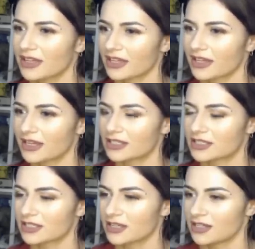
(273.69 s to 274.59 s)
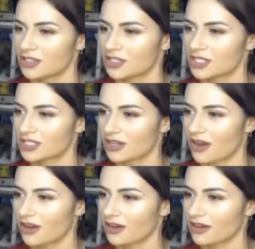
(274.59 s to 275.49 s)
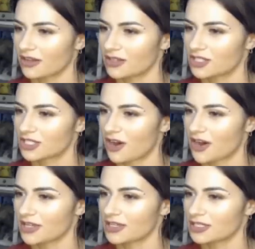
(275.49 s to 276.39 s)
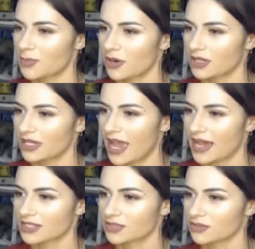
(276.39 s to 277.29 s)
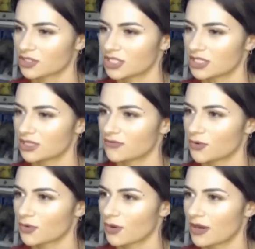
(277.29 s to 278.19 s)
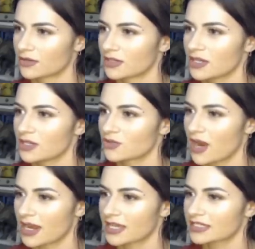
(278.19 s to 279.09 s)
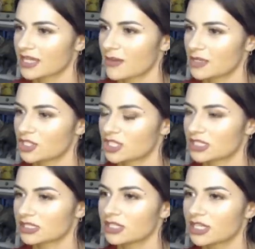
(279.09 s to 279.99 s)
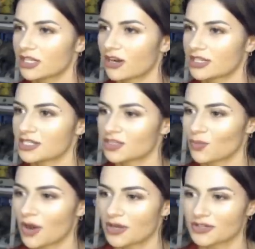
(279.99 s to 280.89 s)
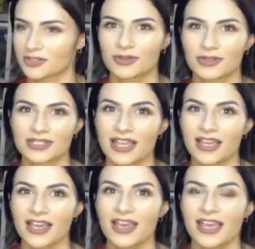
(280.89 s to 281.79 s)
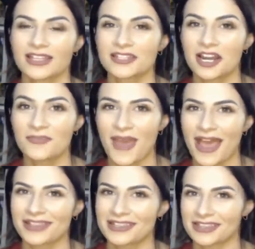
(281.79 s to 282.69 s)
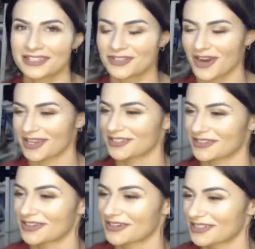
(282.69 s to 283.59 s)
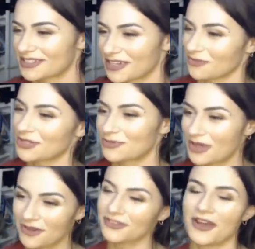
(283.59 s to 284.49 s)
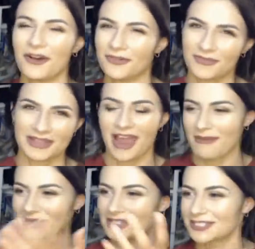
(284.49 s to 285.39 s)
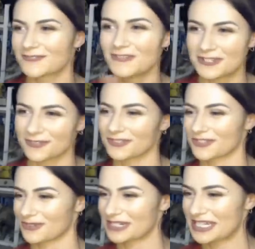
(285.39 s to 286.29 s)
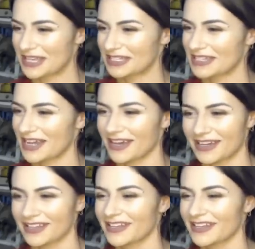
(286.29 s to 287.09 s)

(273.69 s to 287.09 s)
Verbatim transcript: Like it's she's she's on this part of the castle she's in the foreground dragons coming she's looking on into wonder so it's like it's not a bad thing that these dragons are here it's good which we all know but i mean just visual storytelling ugh,